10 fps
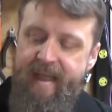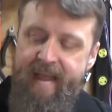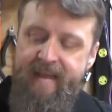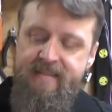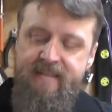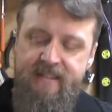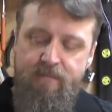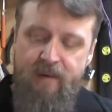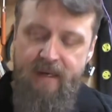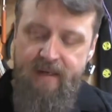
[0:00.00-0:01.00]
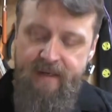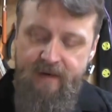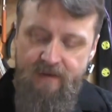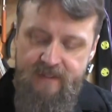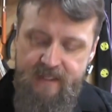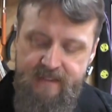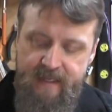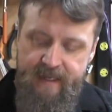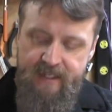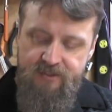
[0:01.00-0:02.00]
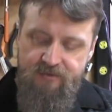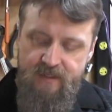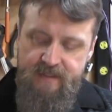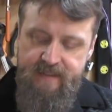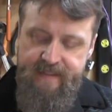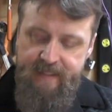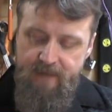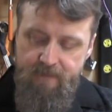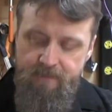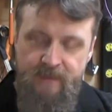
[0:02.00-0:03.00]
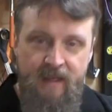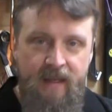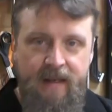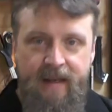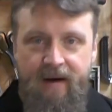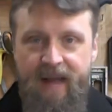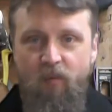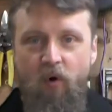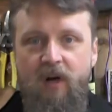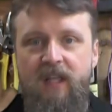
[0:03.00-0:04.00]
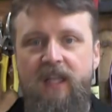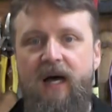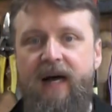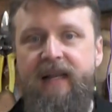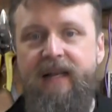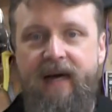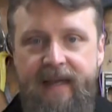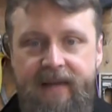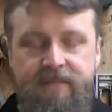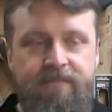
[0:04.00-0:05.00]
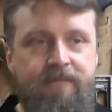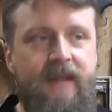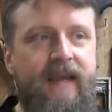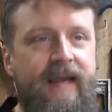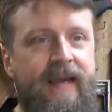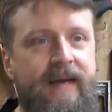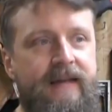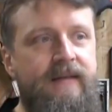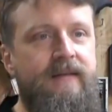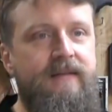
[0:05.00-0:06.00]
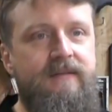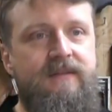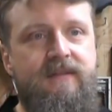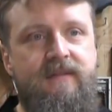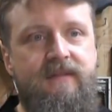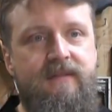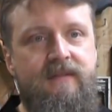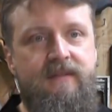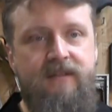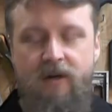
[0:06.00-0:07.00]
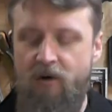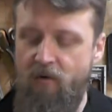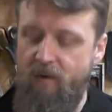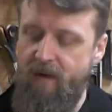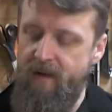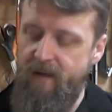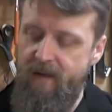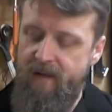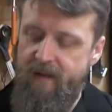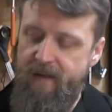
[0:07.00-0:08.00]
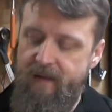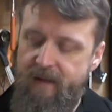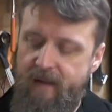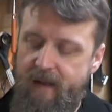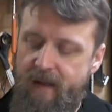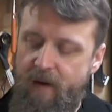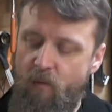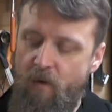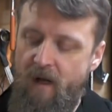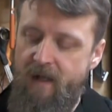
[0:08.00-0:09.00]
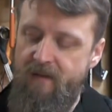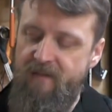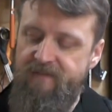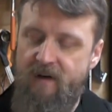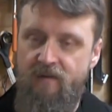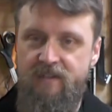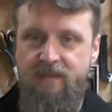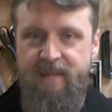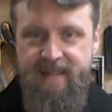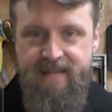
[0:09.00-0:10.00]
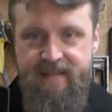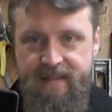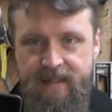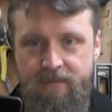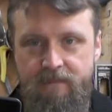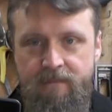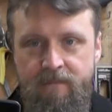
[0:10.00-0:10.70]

has this button here that says extra dim. Now I work a lot at night, and so I want the phone to be dim.